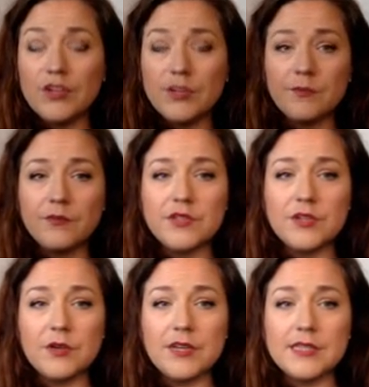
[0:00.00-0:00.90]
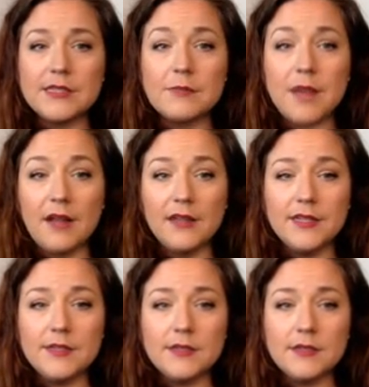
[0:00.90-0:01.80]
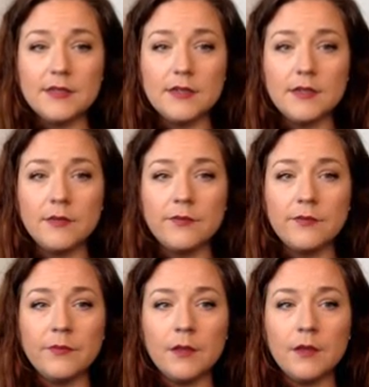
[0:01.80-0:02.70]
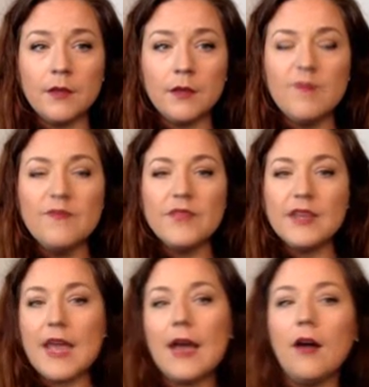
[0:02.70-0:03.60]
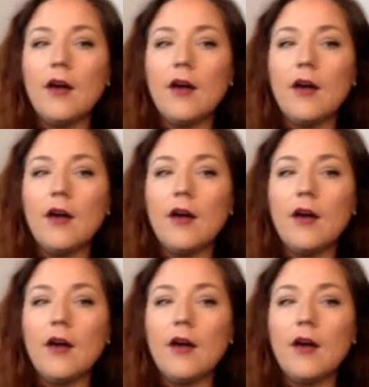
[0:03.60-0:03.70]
So it's balanced. Now I